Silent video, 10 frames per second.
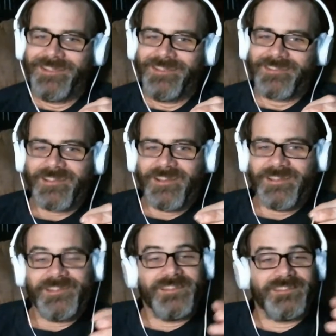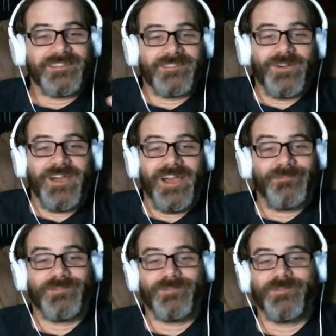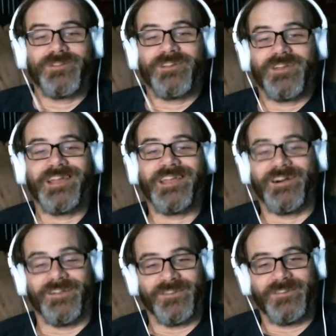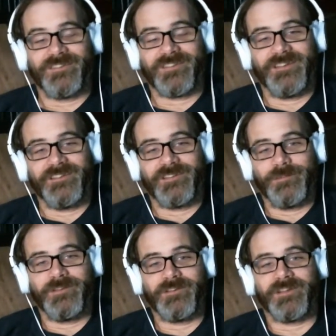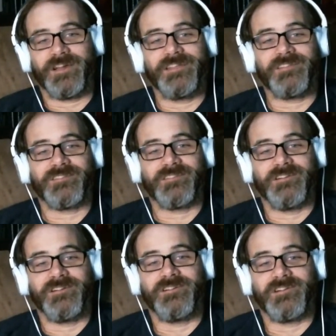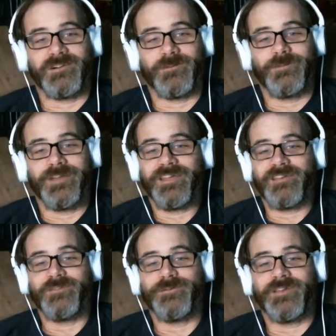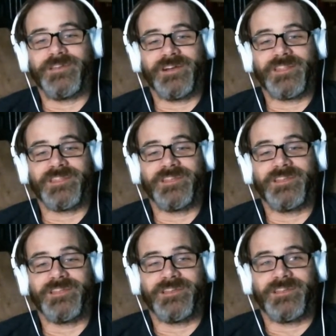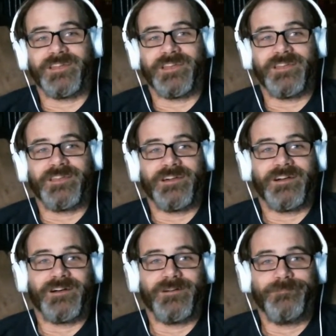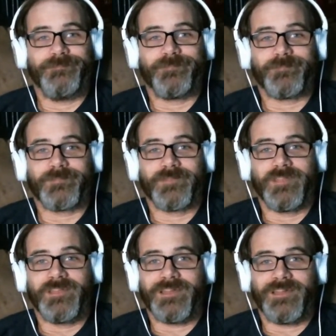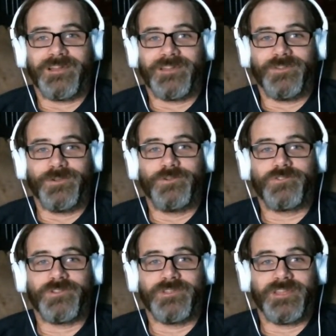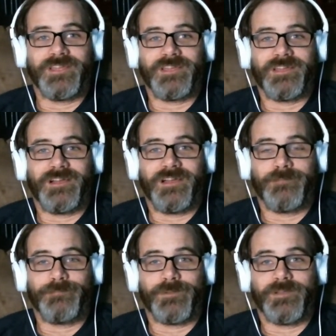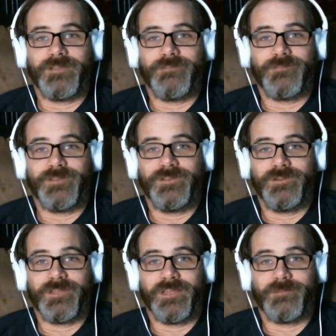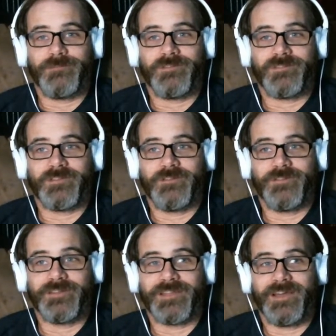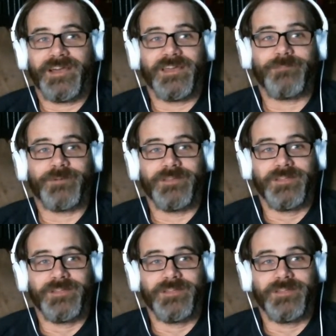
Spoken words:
So this is what happens when you're a night owl. You just kind of spend your nights awake doing nothing, and usually I'm playing video games and stuff like that. But